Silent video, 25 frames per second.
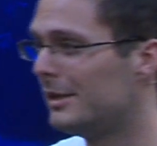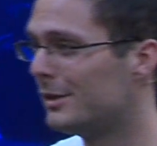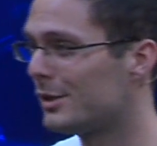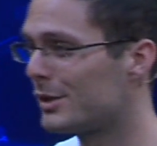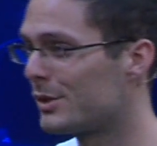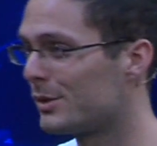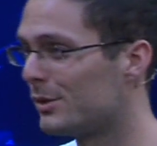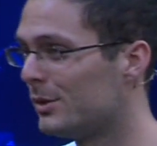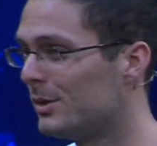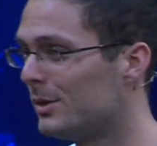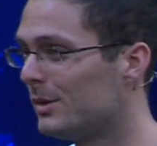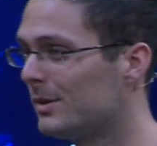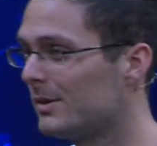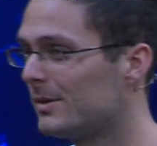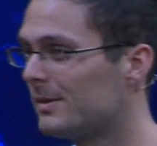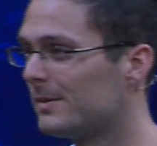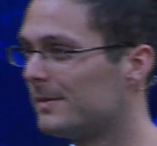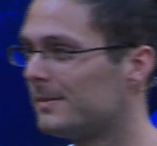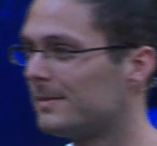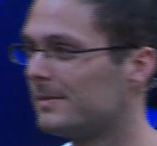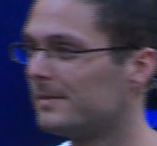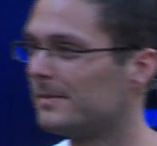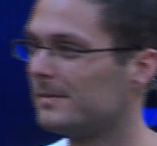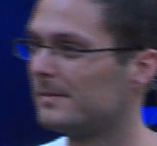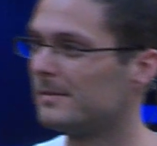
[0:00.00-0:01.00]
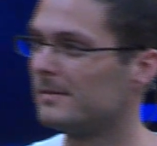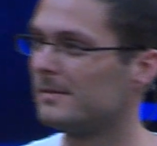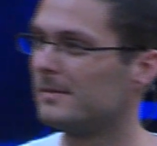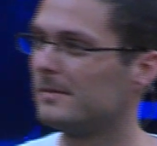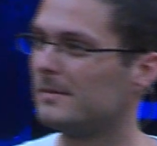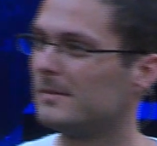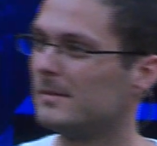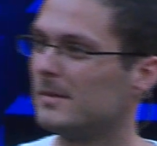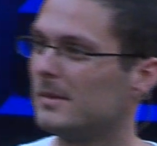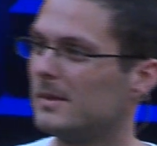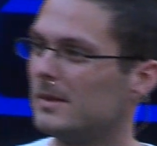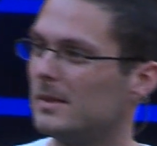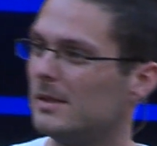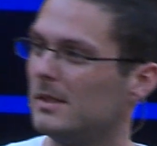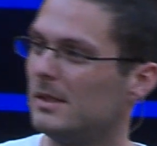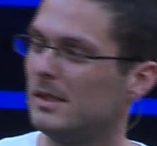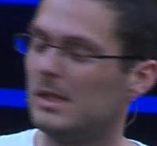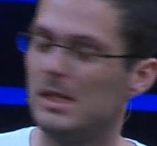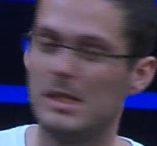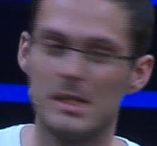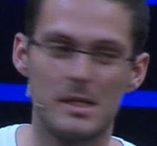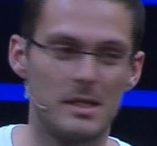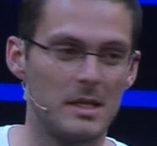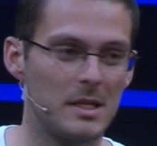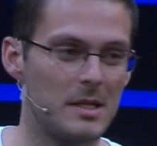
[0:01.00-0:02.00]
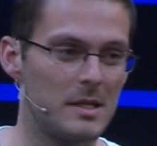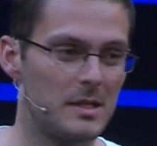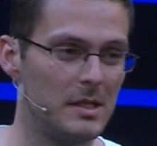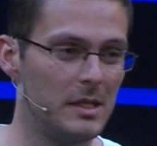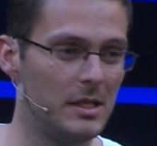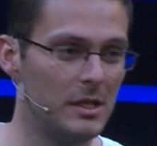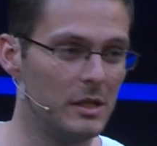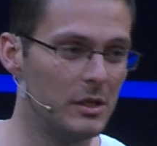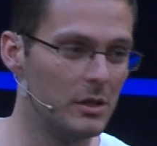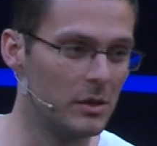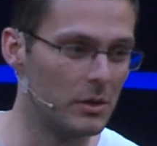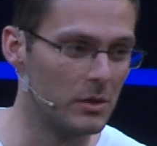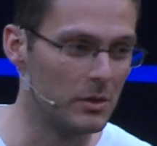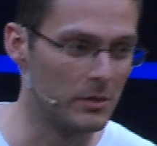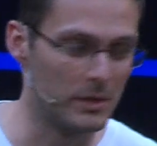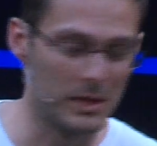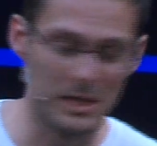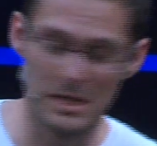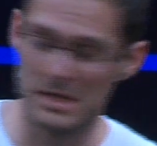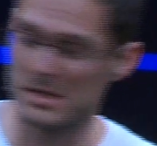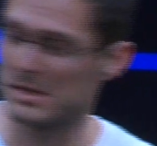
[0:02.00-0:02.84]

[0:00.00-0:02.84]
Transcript: years old. He's the CEO. He